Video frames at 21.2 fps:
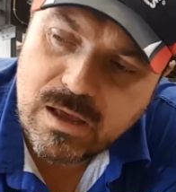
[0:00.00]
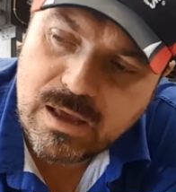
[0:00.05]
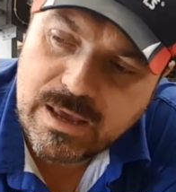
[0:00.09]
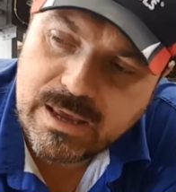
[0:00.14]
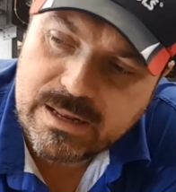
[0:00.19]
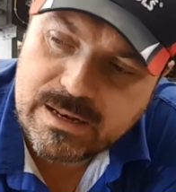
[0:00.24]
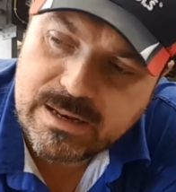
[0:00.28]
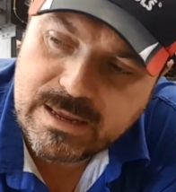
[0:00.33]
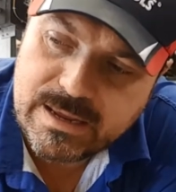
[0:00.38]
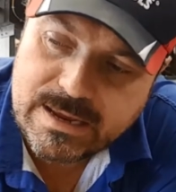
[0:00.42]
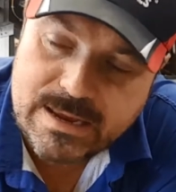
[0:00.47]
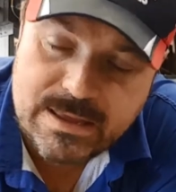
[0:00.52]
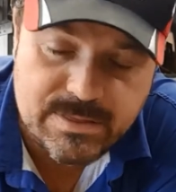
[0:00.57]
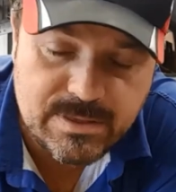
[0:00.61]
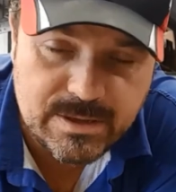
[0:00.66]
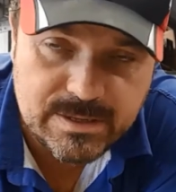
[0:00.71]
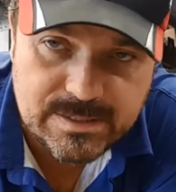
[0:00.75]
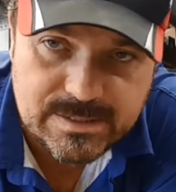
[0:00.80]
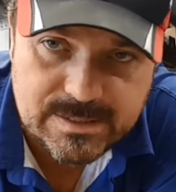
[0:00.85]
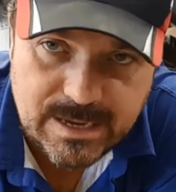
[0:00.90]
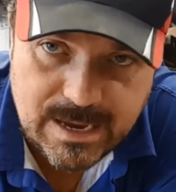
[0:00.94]
in
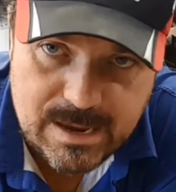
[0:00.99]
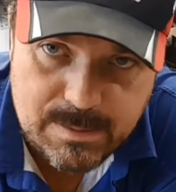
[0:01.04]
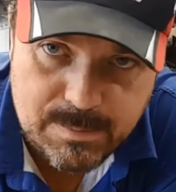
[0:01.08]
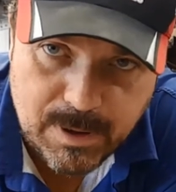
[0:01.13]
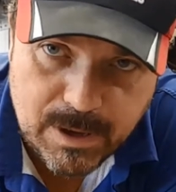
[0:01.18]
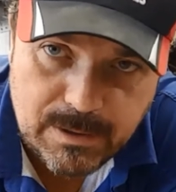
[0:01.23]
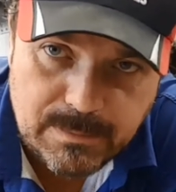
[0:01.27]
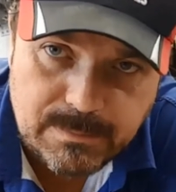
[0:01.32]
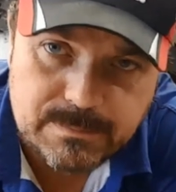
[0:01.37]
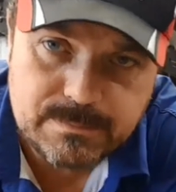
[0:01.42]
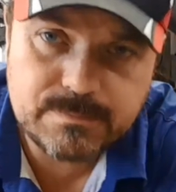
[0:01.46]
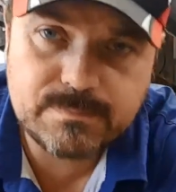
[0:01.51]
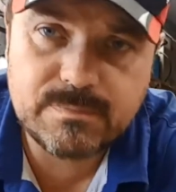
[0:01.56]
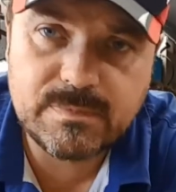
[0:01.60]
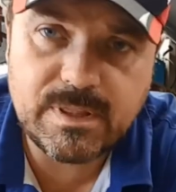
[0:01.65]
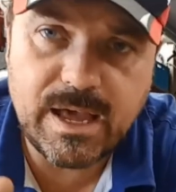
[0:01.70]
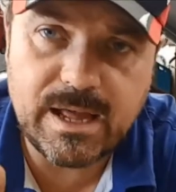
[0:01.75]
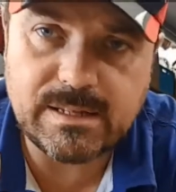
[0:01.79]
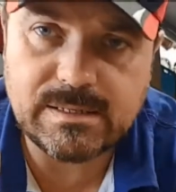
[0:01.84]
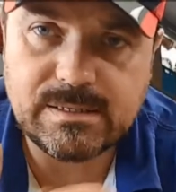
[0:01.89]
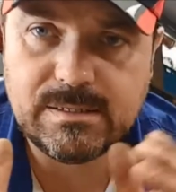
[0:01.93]
either taper,
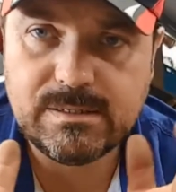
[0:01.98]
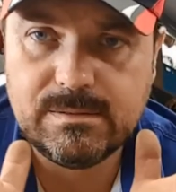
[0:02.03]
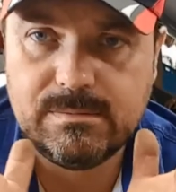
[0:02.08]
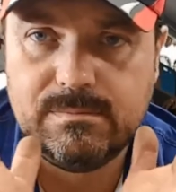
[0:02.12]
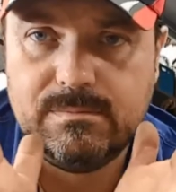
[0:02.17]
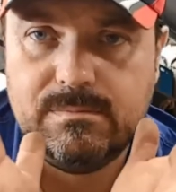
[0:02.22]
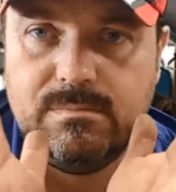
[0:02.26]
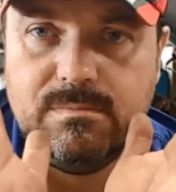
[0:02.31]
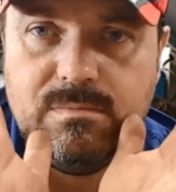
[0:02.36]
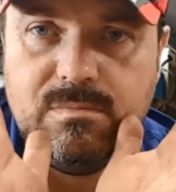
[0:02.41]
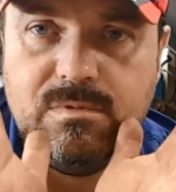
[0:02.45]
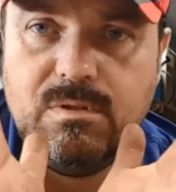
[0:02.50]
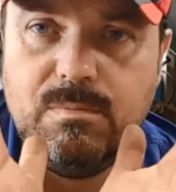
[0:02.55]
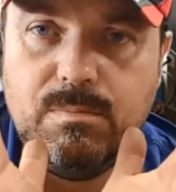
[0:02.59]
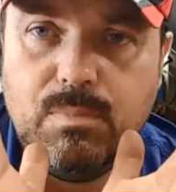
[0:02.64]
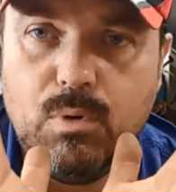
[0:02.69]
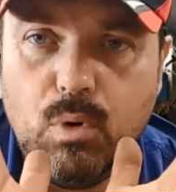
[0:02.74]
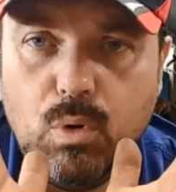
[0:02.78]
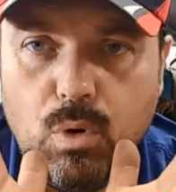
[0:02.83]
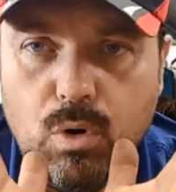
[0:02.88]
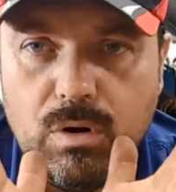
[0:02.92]
that's the
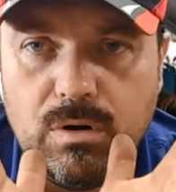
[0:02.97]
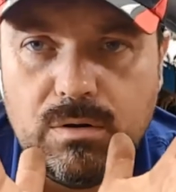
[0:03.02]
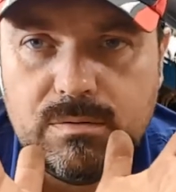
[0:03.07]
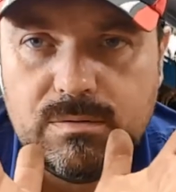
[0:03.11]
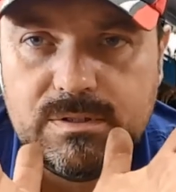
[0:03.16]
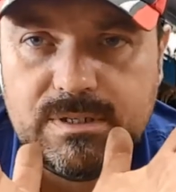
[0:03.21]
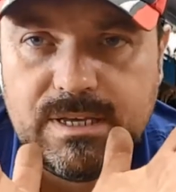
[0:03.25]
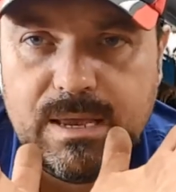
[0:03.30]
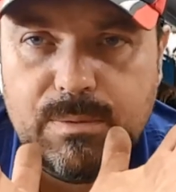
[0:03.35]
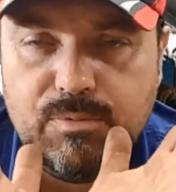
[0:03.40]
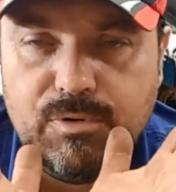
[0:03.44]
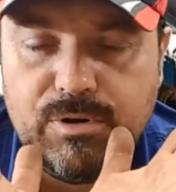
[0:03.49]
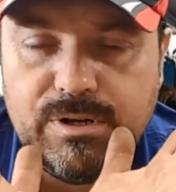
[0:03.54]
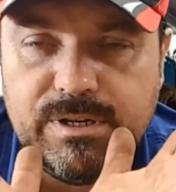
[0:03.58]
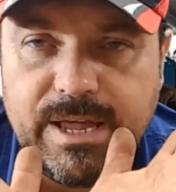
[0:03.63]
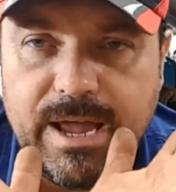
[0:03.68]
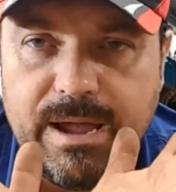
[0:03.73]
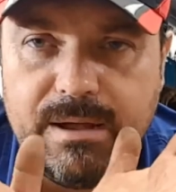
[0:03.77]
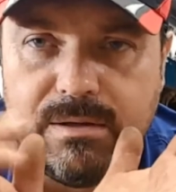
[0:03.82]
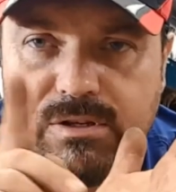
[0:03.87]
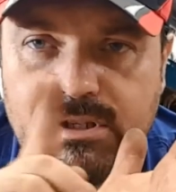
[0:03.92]
bore tapering
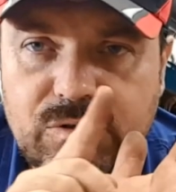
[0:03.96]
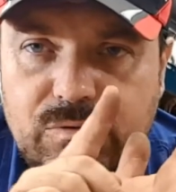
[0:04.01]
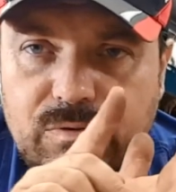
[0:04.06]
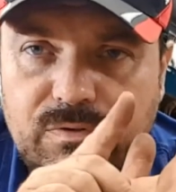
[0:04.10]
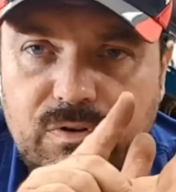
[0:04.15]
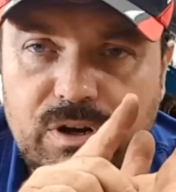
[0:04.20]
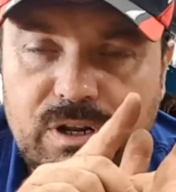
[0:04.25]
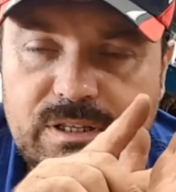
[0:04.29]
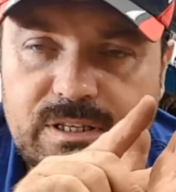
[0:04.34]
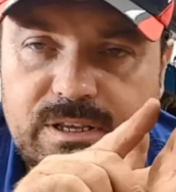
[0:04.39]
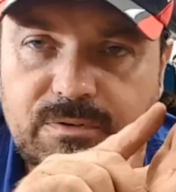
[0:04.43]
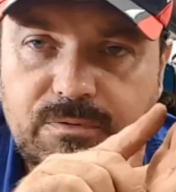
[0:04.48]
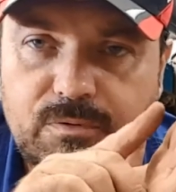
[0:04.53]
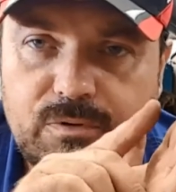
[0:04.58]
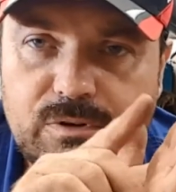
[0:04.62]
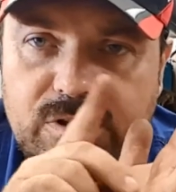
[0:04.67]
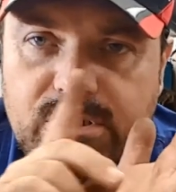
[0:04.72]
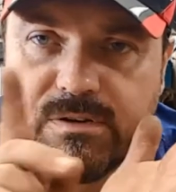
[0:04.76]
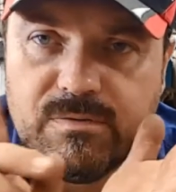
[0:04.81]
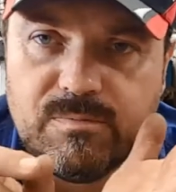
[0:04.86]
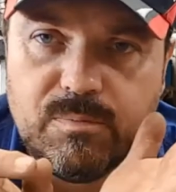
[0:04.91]
down, so we've got a
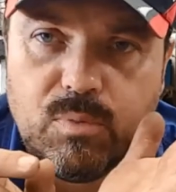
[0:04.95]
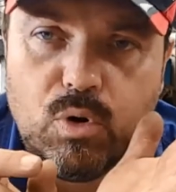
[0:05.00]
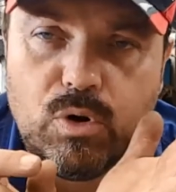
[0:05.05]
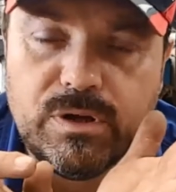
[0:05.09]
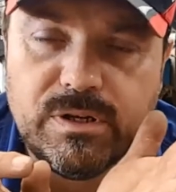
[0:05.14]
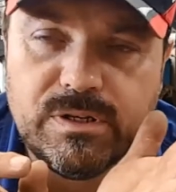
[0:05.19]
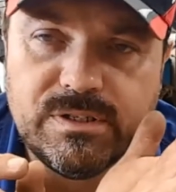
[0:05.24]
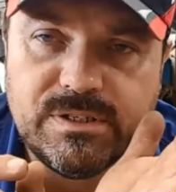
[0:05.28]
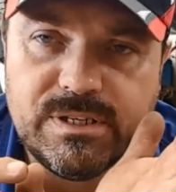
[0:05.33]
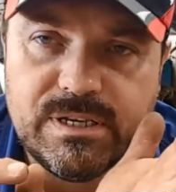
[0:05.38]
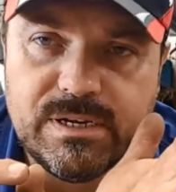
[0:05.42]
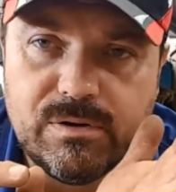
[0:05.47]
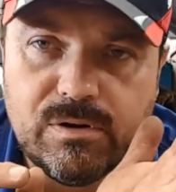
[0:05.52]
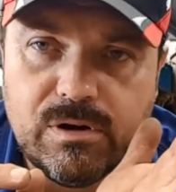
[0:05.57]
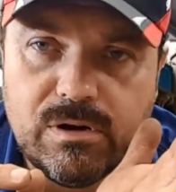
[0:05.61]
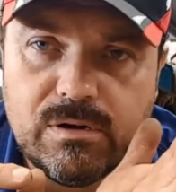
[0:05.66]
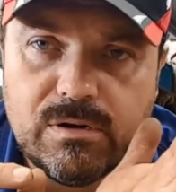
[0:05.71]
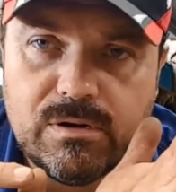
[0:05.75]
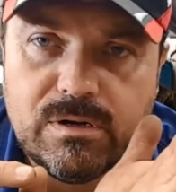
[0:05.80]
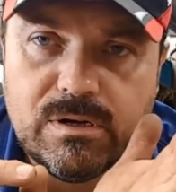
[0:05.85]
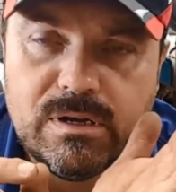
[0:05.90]
difference of
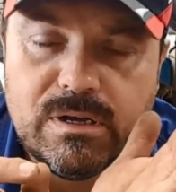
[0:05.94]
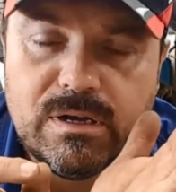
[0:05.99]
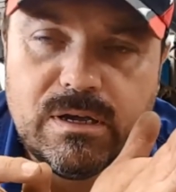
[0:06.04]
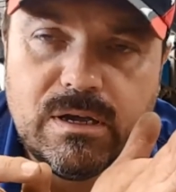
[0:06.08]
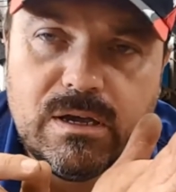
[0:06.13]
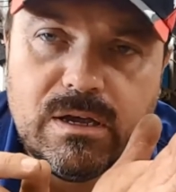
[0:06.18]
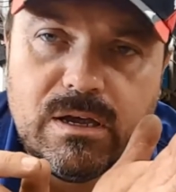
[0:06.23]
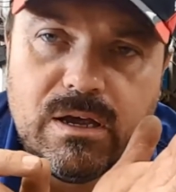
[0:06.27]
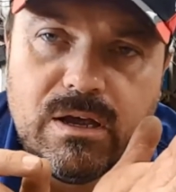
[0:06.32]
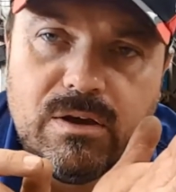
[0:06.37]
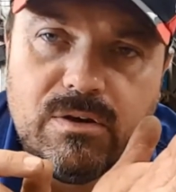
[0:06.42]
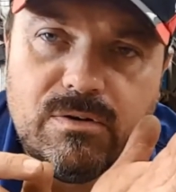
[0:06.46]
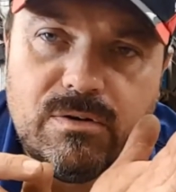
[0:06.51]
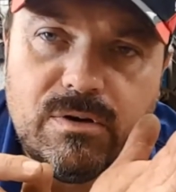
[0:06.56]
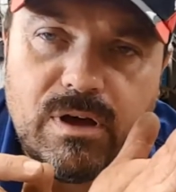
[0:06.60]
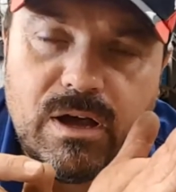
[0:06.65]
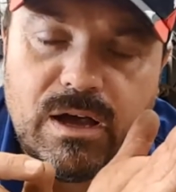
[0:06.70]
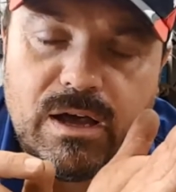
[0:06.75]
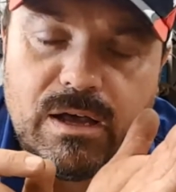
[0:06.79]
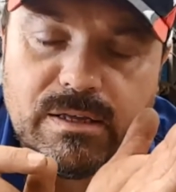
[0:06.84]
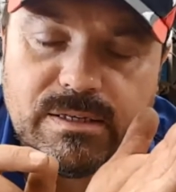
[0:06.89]

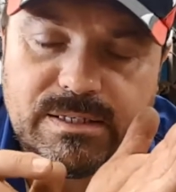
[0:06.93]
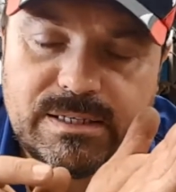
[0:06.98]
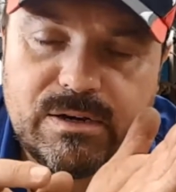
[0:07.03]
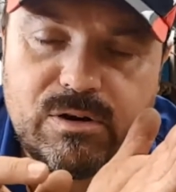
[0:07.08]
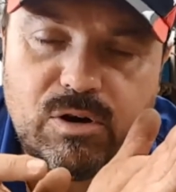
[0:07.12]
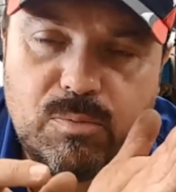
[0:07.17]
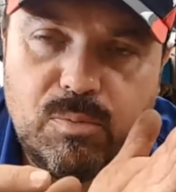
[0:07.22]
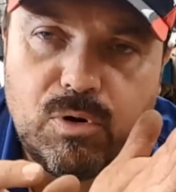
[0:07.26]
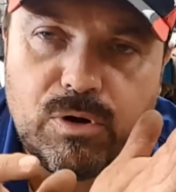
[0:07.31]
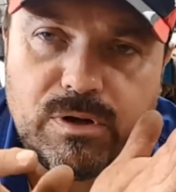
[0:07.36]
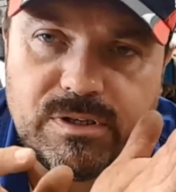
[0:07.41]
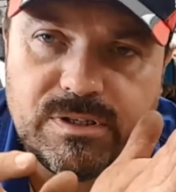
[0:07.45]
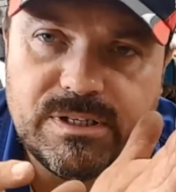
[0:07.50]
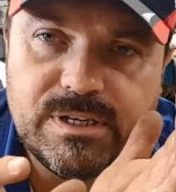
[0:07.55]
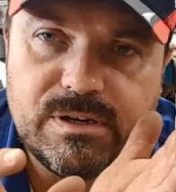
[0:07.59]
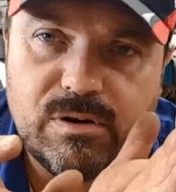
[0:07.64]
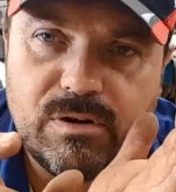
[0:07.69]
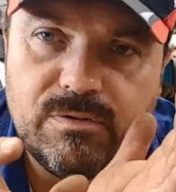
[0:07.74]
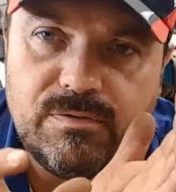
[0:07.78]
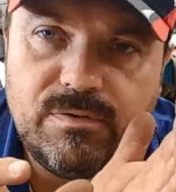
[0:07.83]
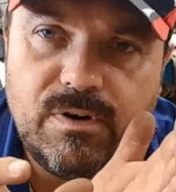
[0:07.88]

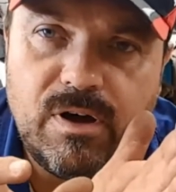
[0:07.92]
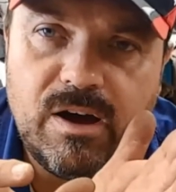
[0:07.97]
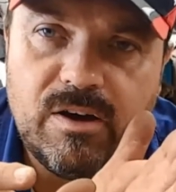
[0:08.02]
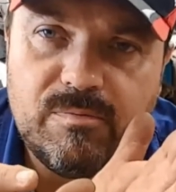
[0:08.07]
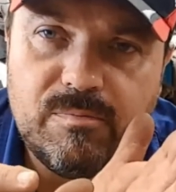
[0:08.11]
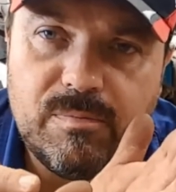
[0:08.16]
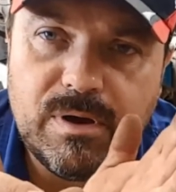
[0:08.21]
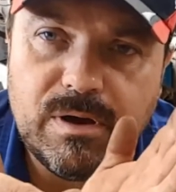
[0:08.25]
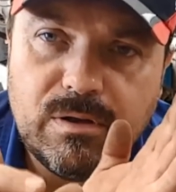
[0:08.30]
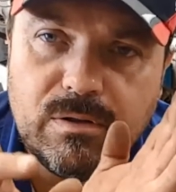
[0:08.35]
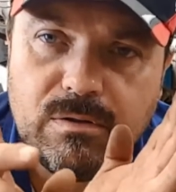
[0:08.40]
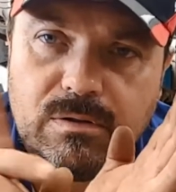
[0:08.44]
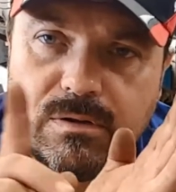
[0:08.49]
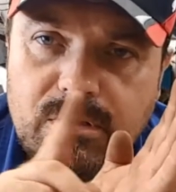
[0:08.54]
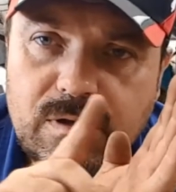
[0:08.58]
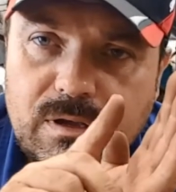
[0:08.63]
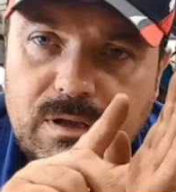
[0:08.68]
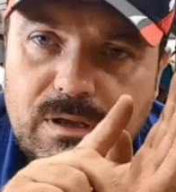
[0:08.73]
0.05 mil